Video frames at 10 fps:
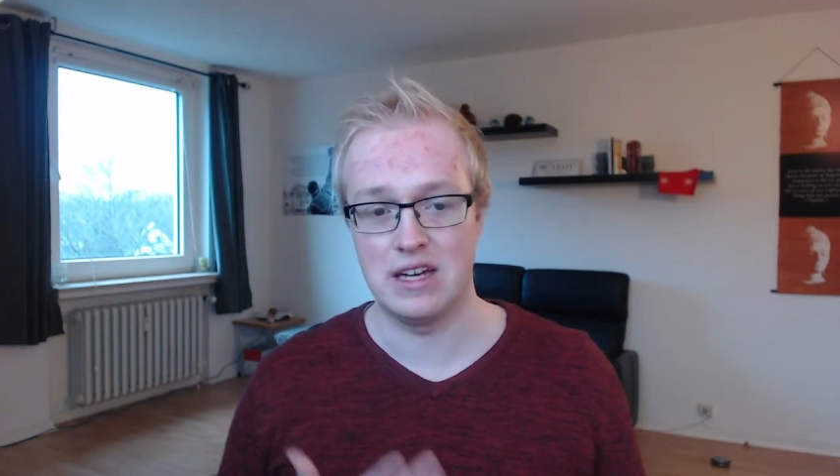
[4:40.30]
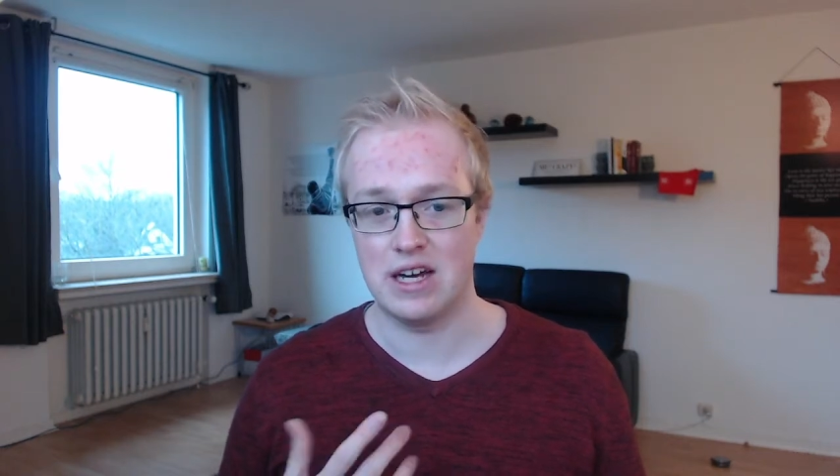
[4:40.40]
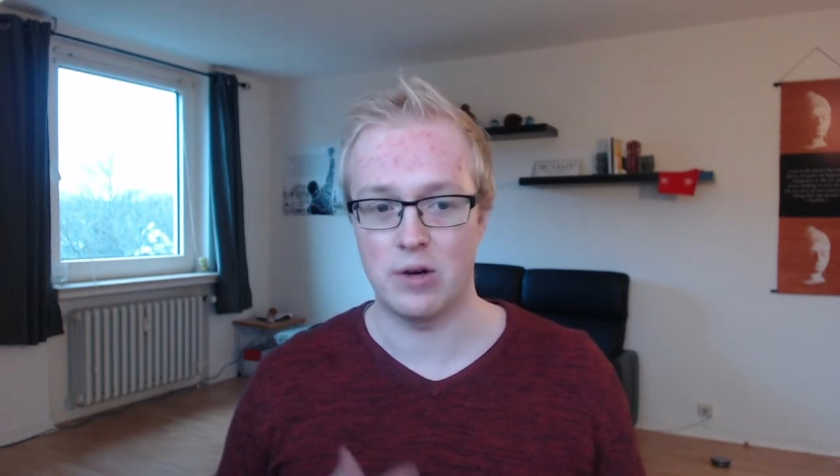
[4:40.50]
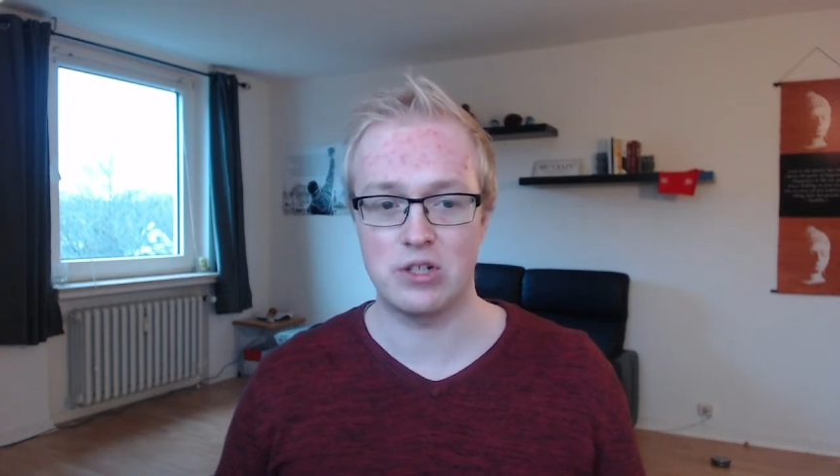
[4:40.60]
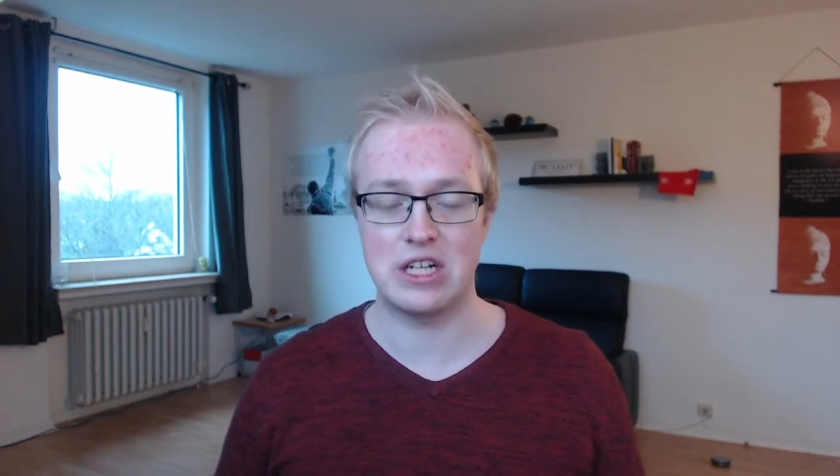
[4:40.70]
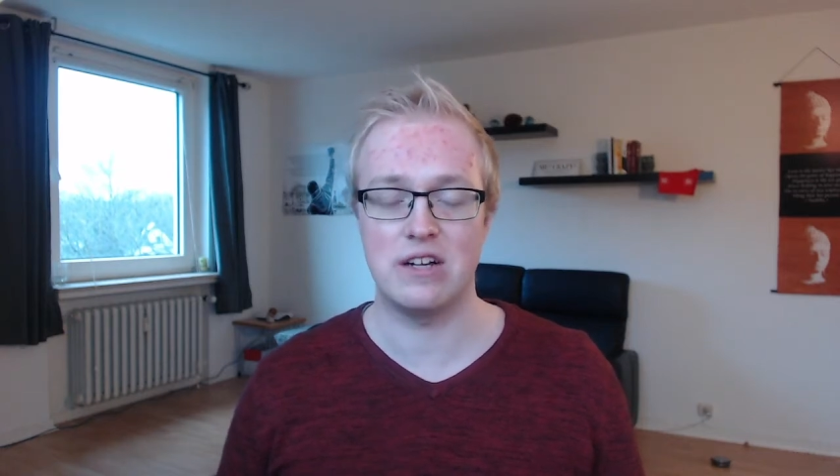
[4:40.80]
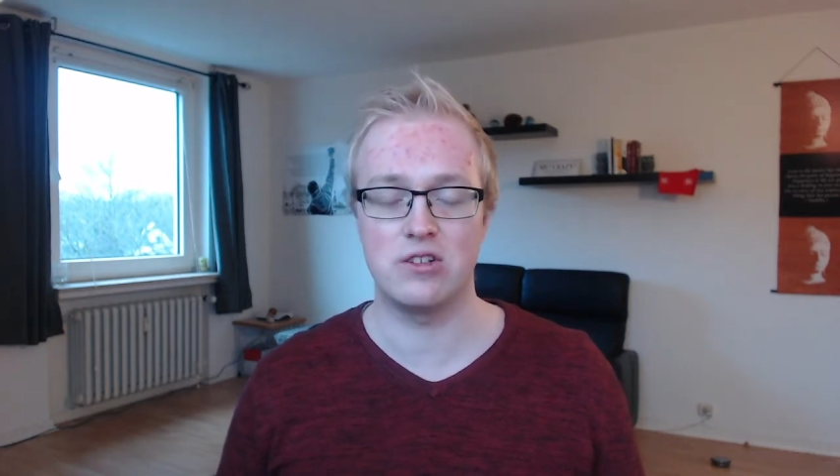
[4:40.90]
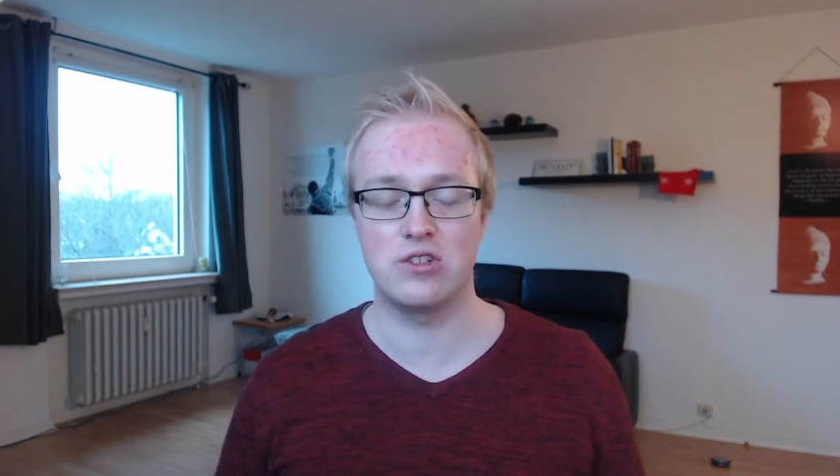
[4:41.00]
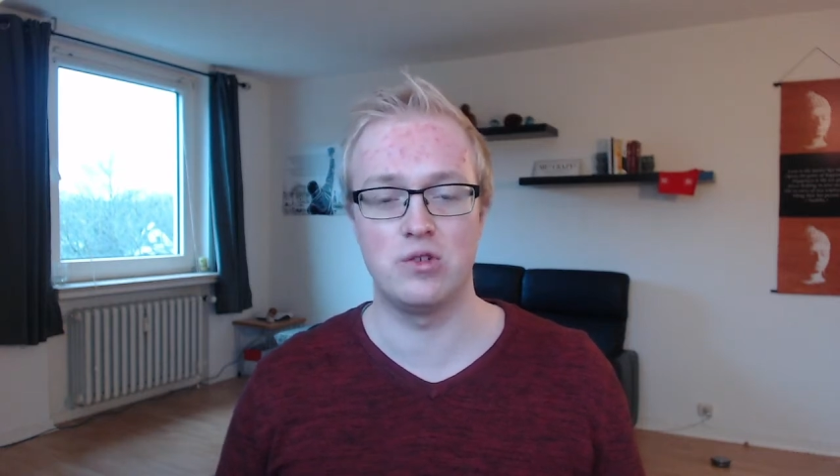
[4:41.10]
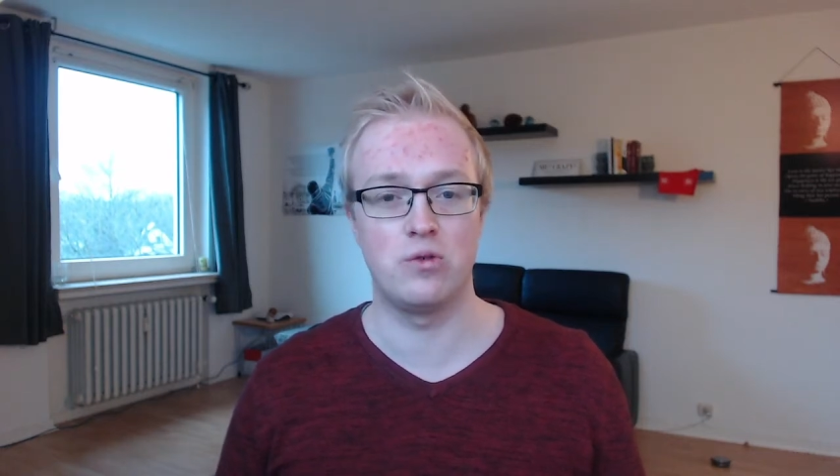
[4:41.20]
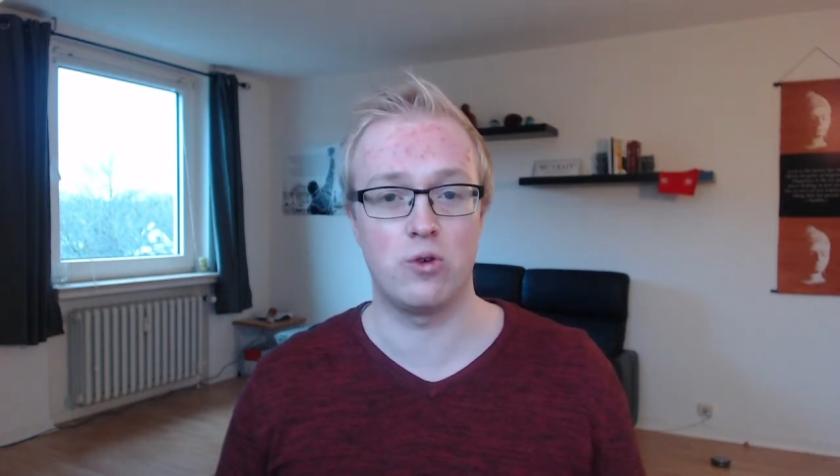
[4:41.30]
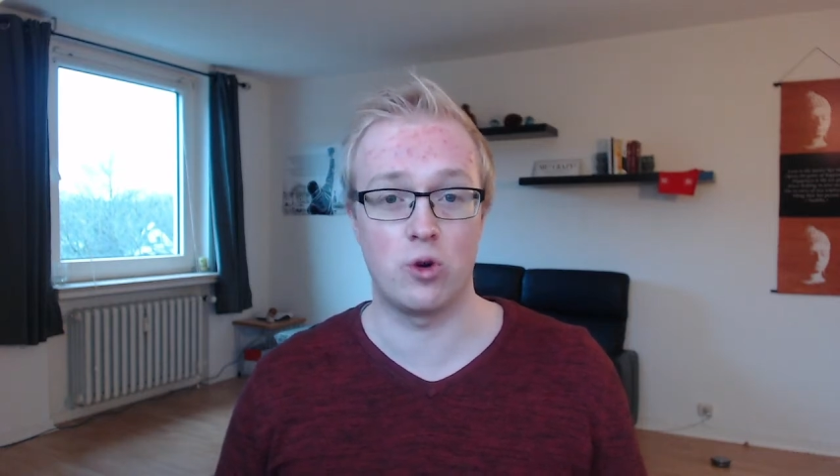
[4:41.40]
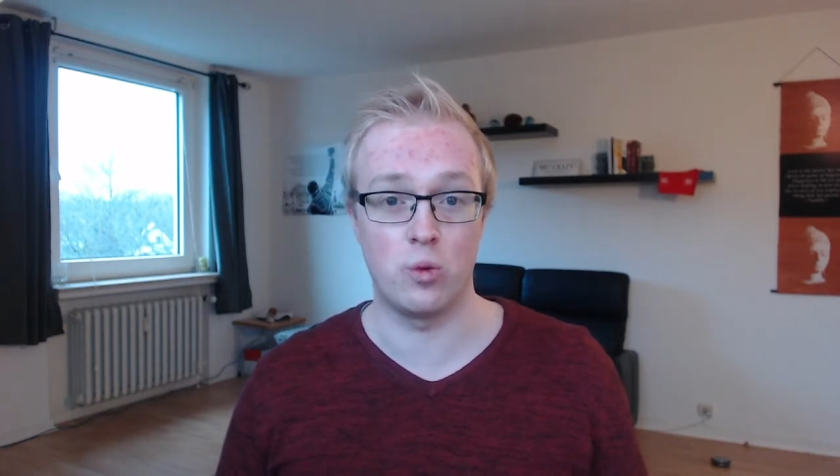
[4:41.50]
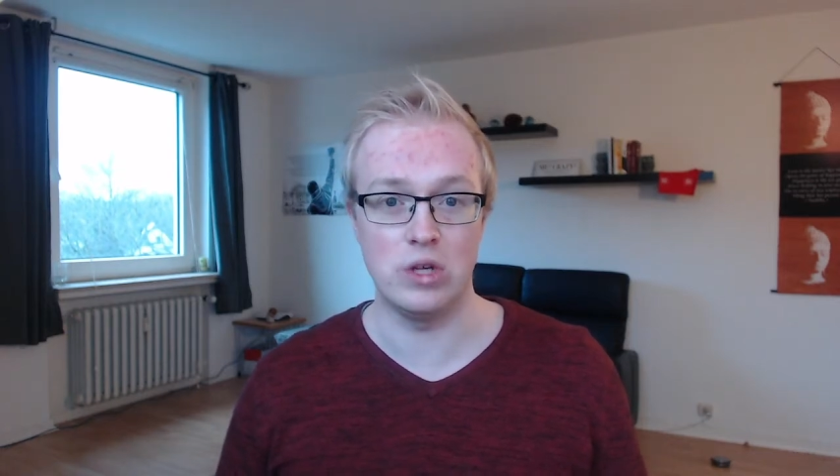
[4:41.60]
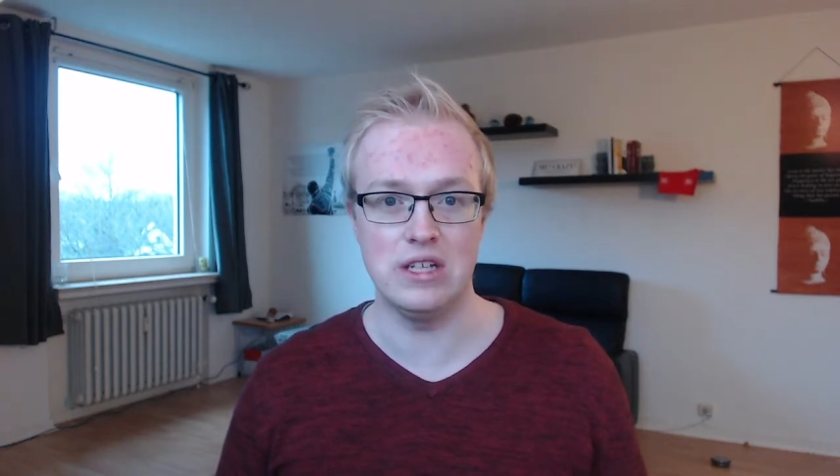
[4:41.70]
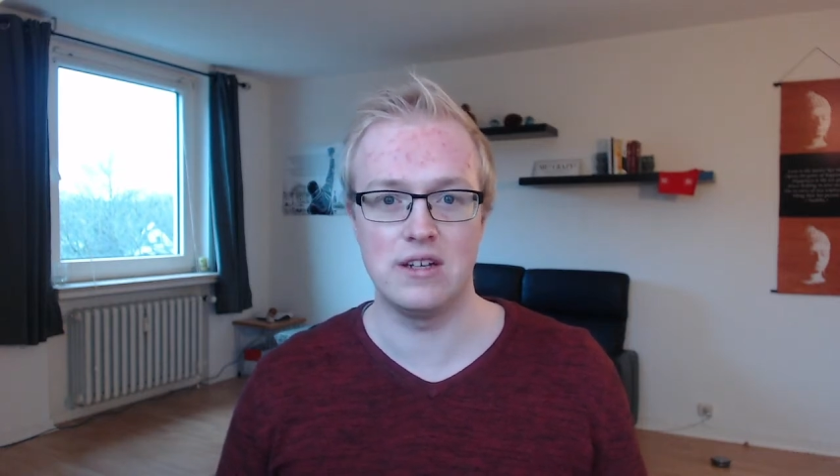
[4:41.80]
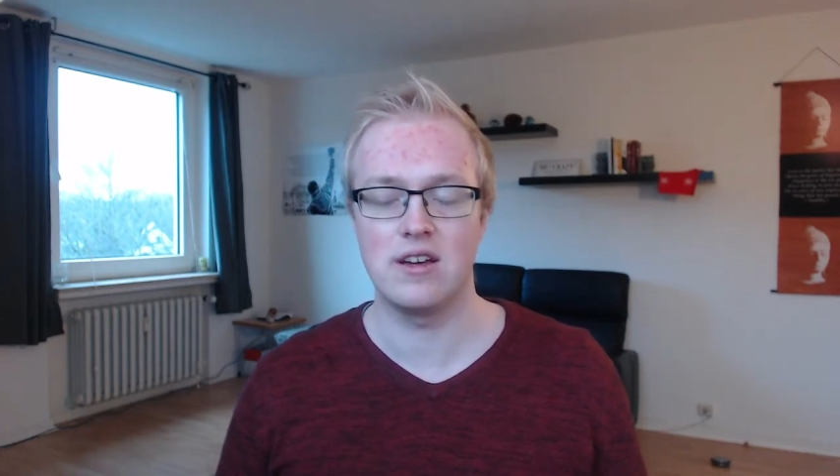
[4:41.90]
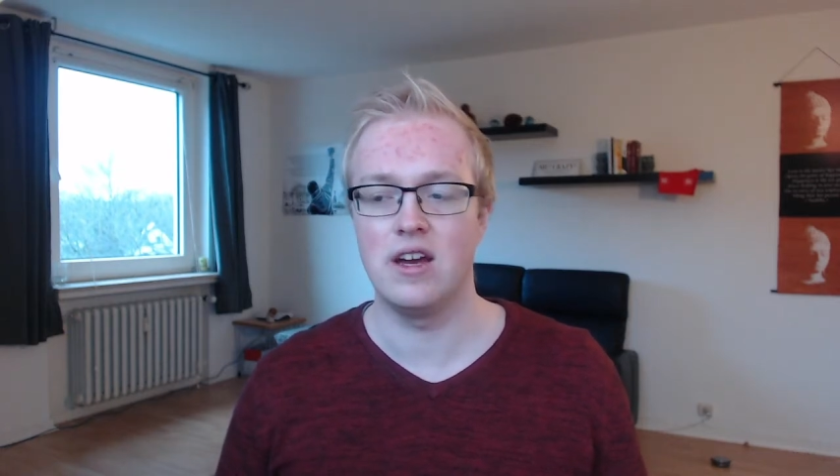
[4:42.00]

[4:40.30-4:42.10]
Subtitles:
I would challenge you for a week